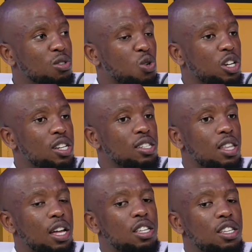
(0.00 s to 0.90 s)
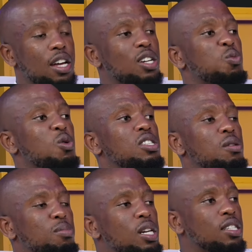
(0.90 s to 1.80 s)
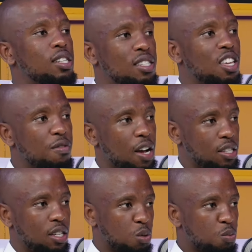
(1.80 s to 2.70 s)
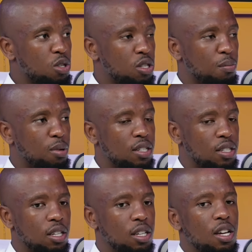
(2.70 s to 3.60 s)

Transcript: So mm. it is then a responsibility, it's giving us a responsibility.